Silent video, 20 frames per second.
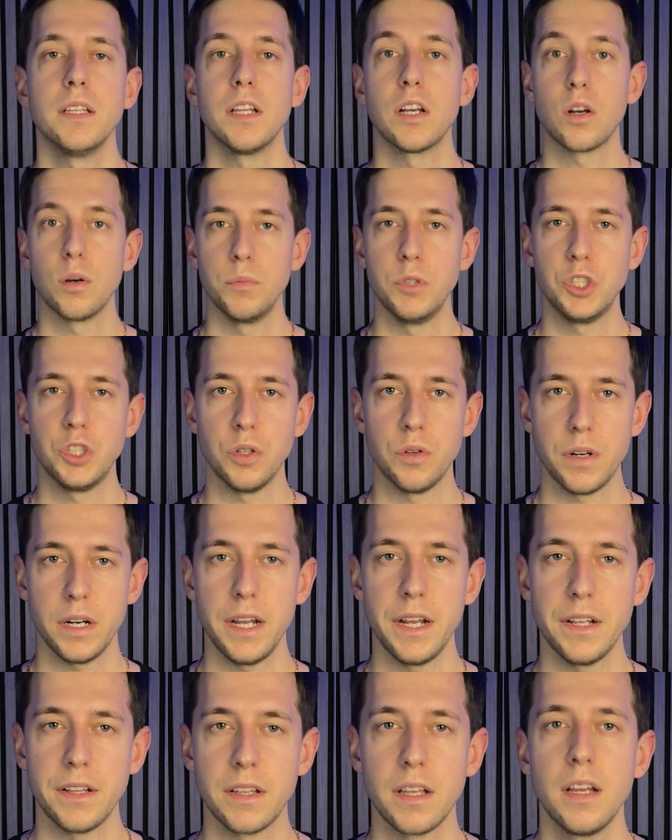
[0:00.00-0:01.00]
The commission
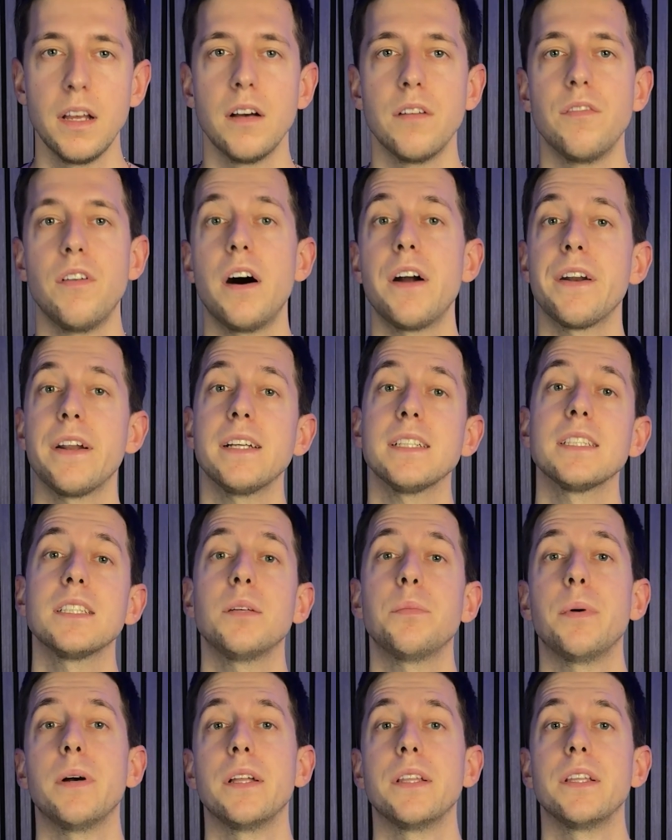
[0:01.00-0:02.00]
rate varies
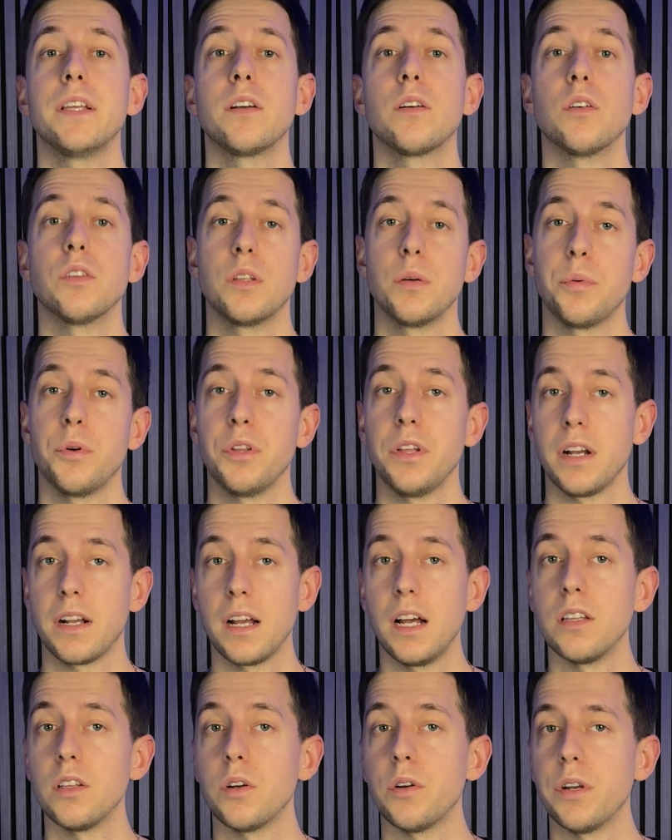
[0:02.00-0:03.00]
depending on the product
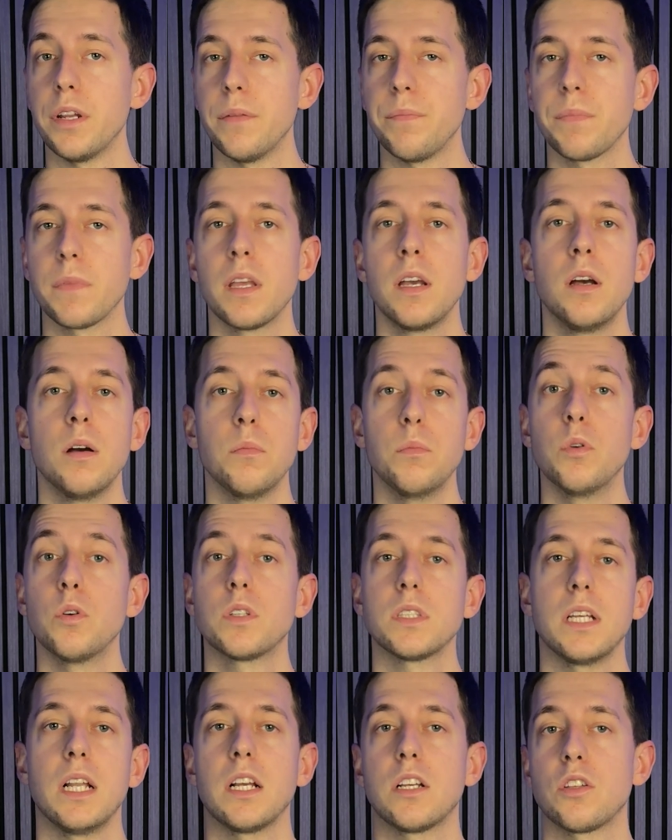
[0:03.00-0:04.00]
category.
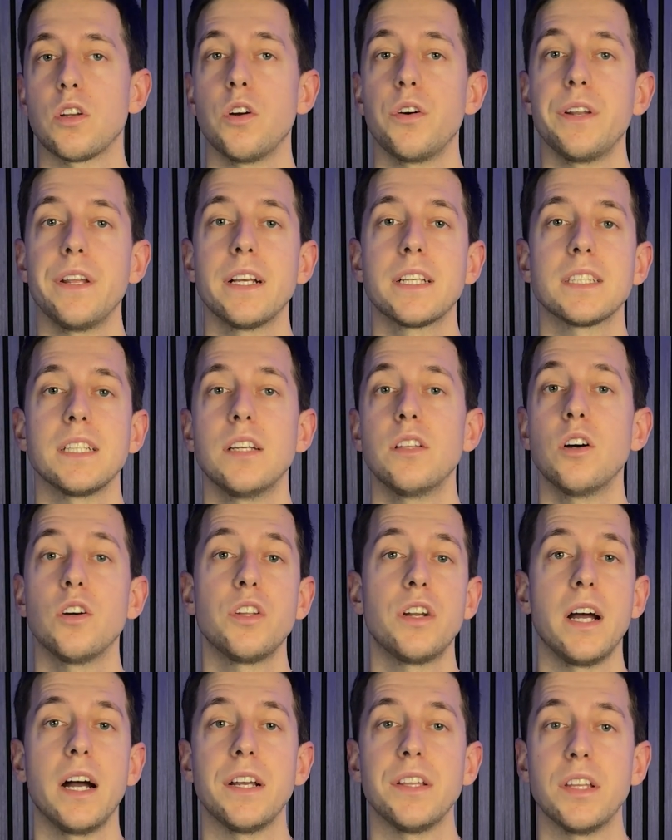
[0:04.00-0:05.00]
Books, electronics, and
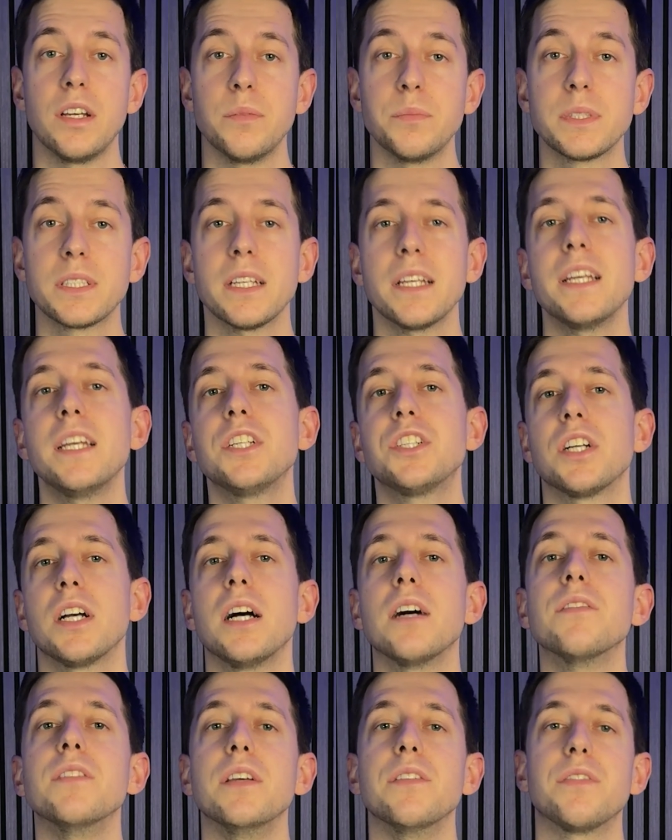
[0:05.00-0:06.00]
other items each
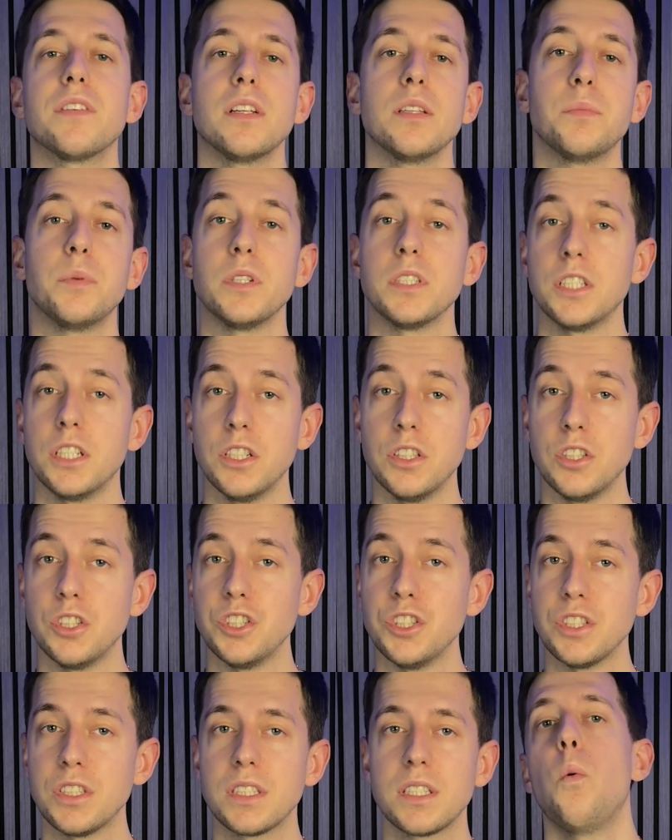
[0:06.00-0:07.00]
have different
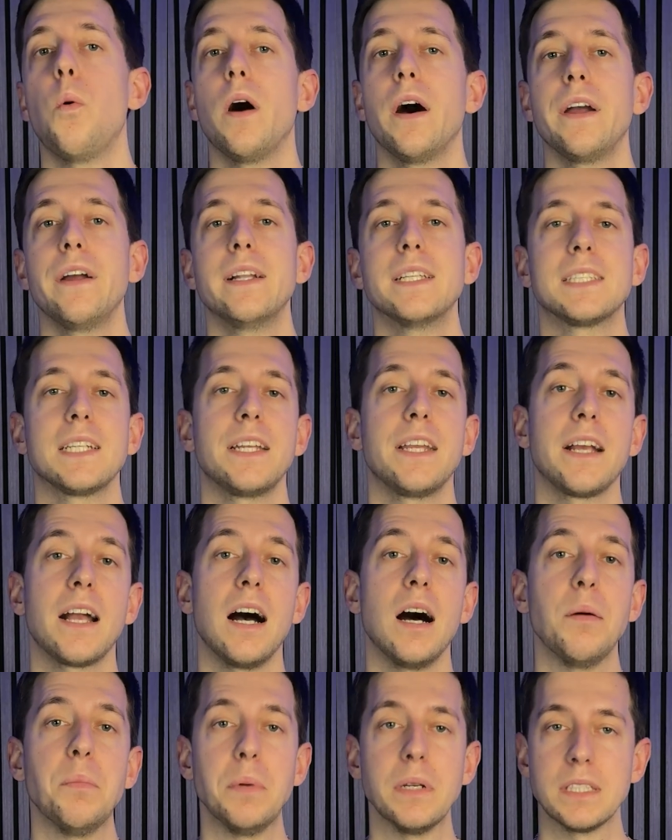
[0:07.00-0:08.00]
percentages. While signing
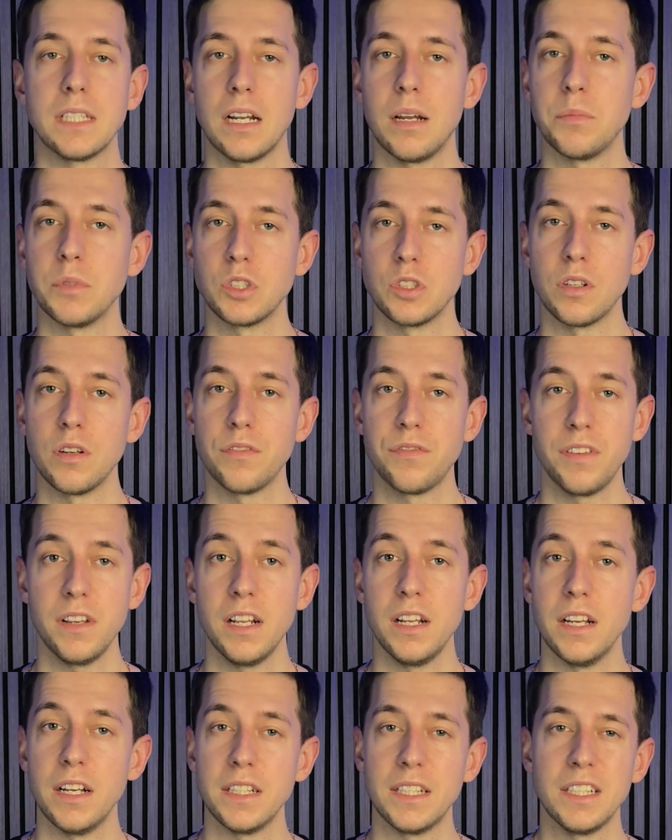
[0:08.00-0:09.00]
up as an Amazon
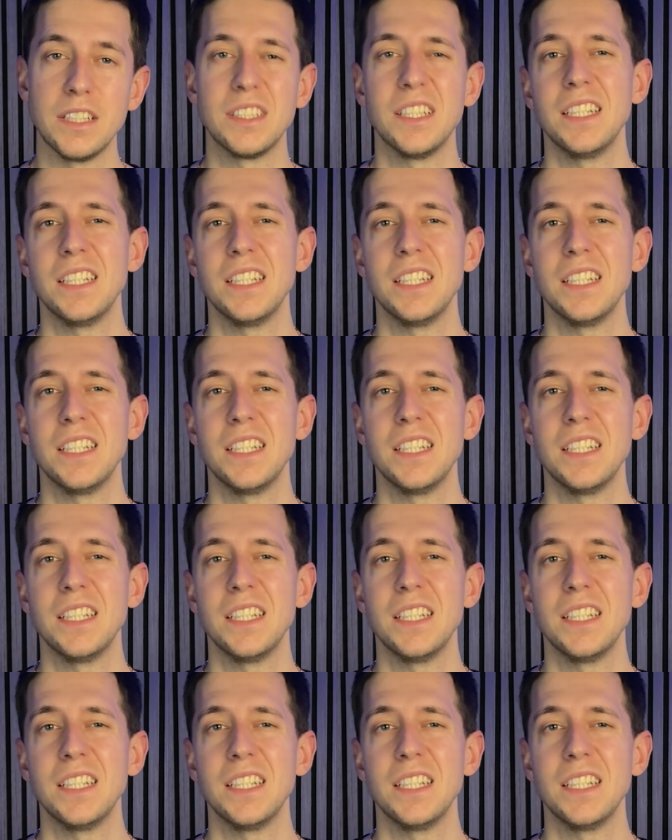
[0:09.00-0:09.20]
affiliate is